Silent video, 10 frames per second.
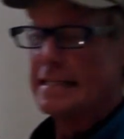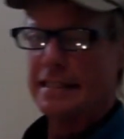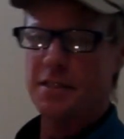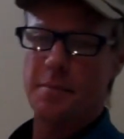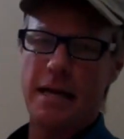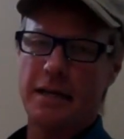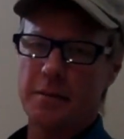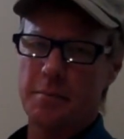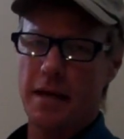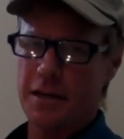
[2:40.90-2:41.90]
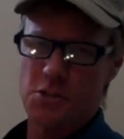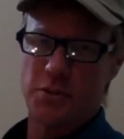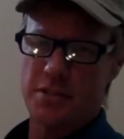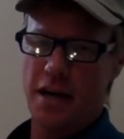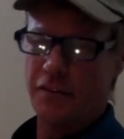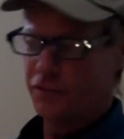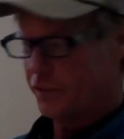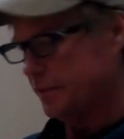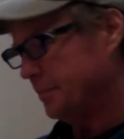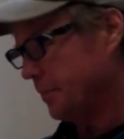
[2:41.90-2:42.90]
to make them extra
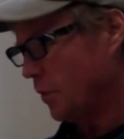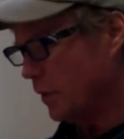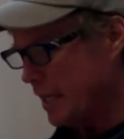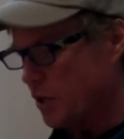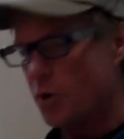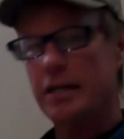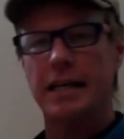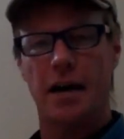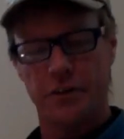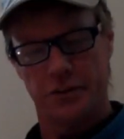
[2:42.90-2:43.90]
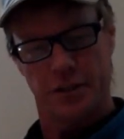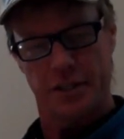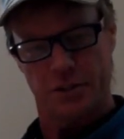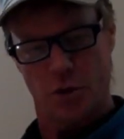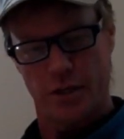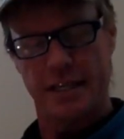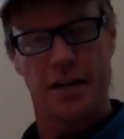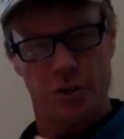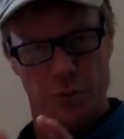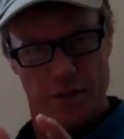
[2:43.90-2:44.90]
tough, when they go together
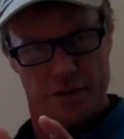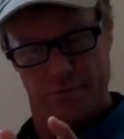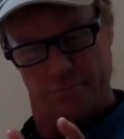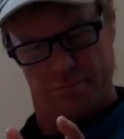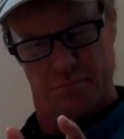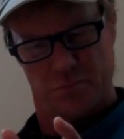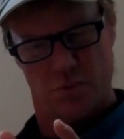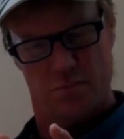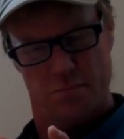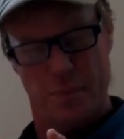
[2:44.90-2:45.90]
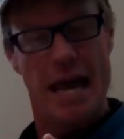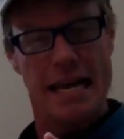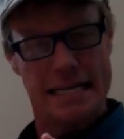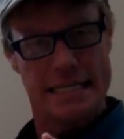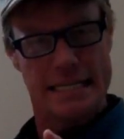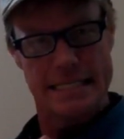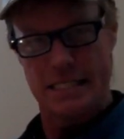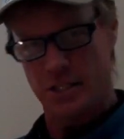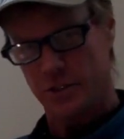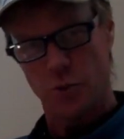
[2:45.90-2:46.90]
with pegs,
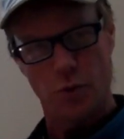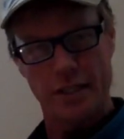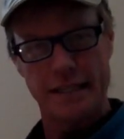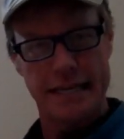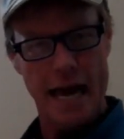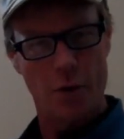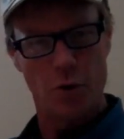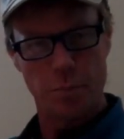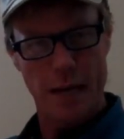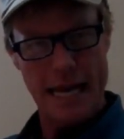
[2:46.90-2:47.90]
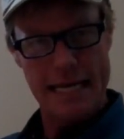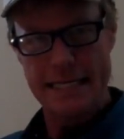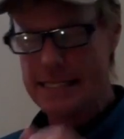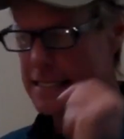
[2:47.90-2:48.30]
these little wooden dowel pegs.